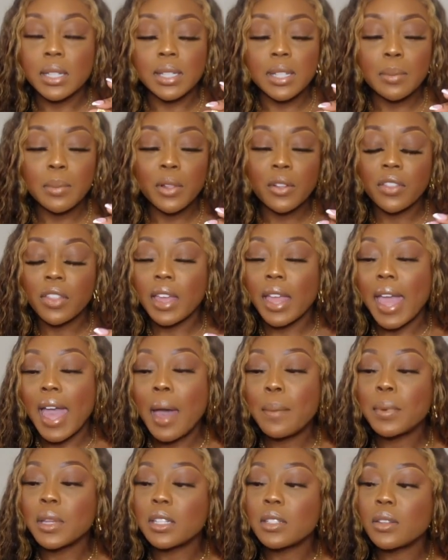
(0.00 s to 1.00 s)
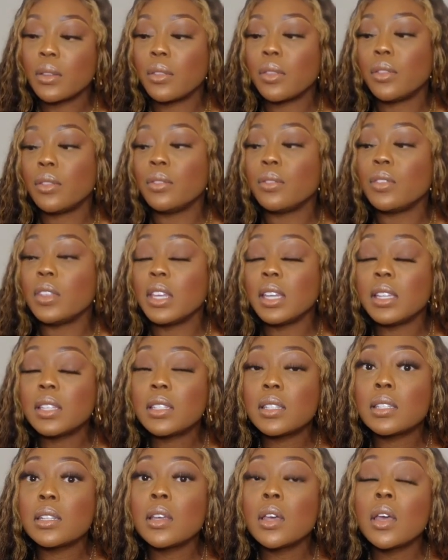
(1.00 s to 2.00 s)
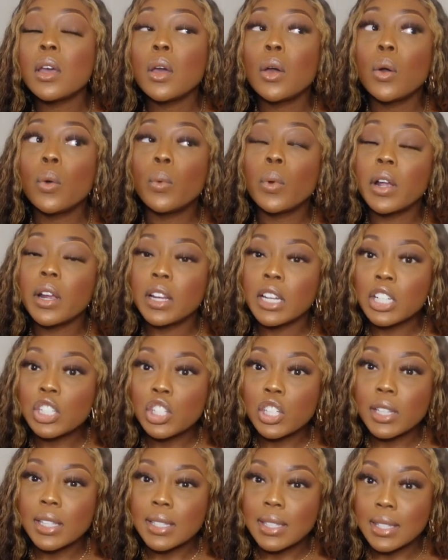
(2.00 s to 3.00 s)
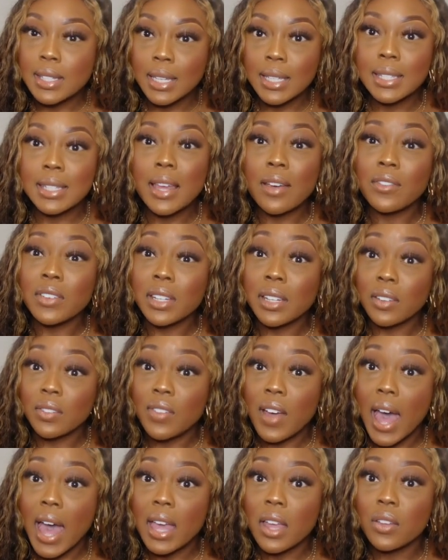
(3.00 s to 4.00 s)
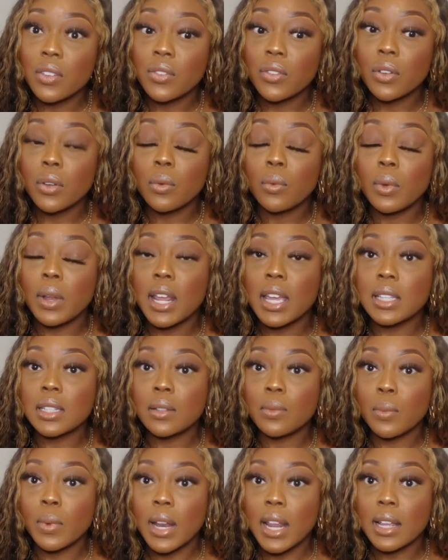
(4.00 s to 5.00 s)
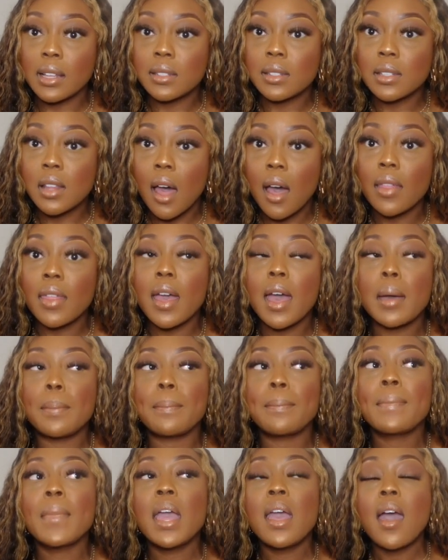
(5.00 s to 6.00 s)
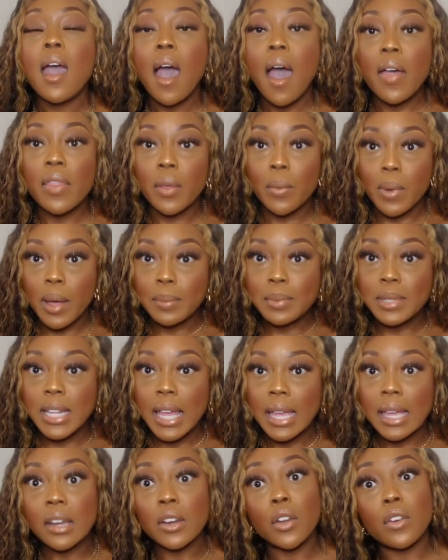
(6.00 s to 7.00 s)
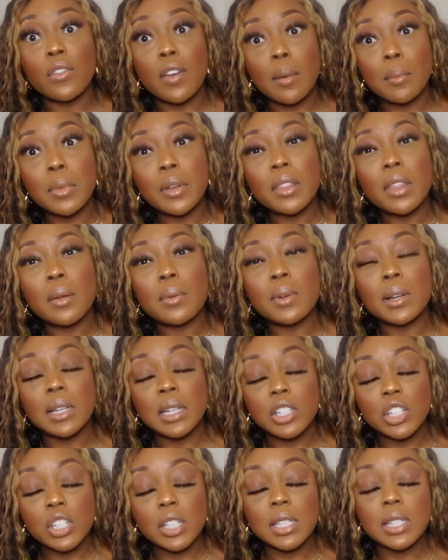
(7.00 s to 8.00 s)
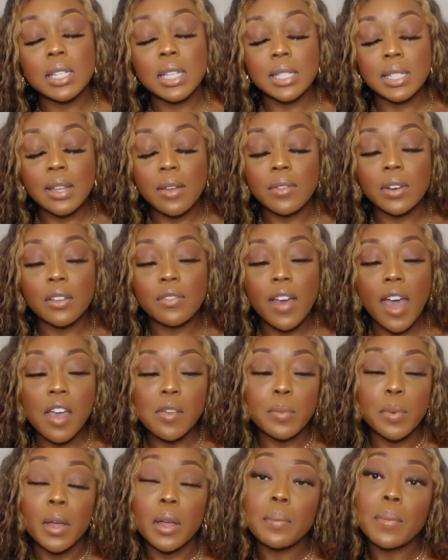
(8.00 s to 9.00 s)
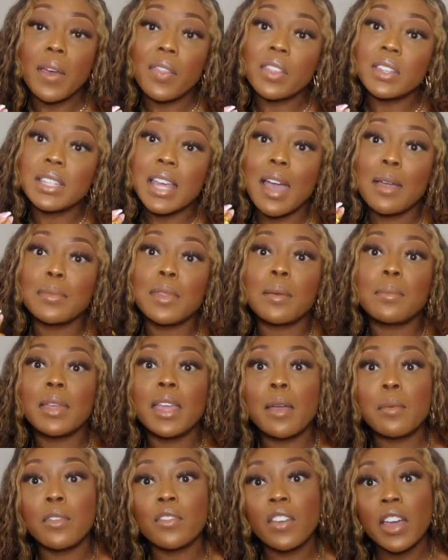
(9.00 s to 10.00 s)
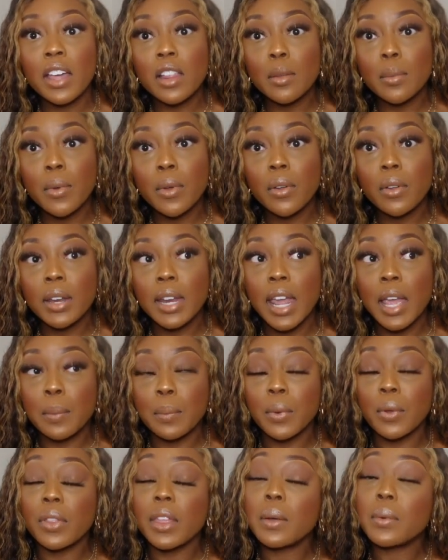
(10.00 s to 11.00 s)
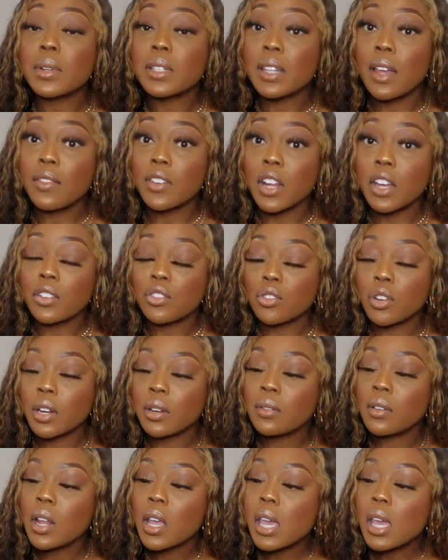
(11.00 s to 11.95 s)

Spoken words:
A similar thing happened. So these were initially $675 when I saw them on the website in November. They were initially $675, but by the time they became available in April, they were $700.